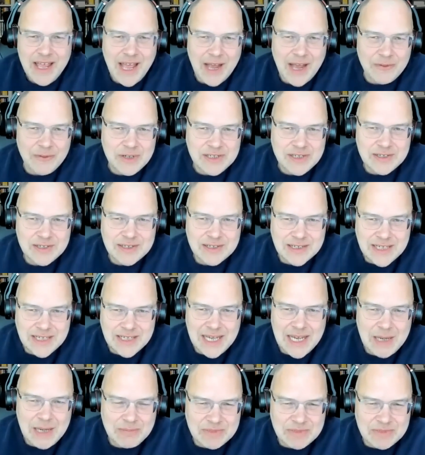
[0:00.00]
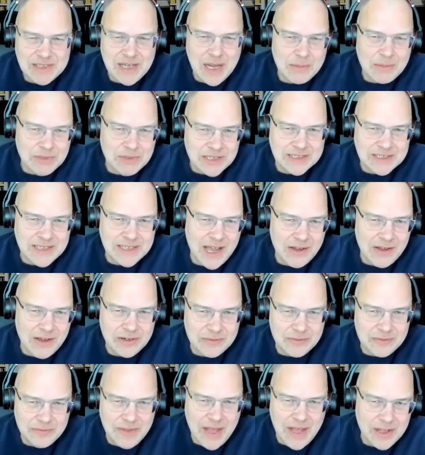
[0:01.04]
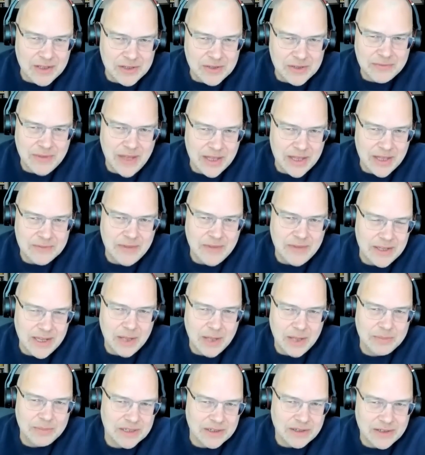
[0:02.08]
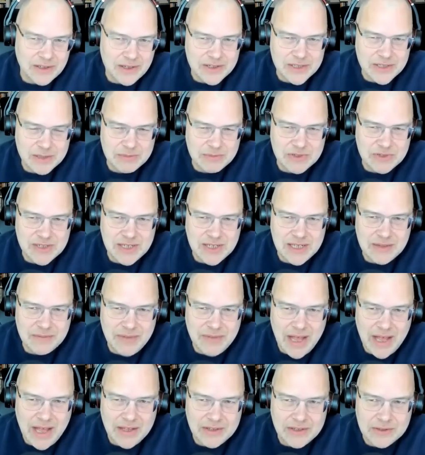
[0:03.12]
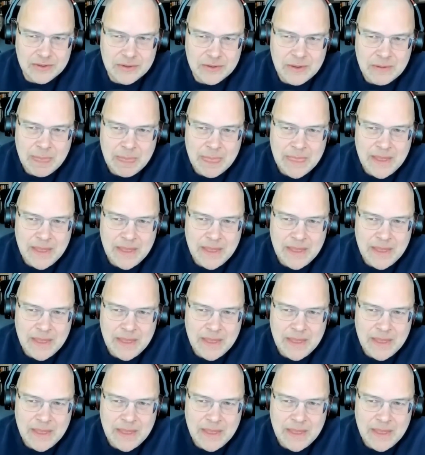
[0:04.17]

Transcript: And we just keep doubling down on value, value, value, helping our customers see the value.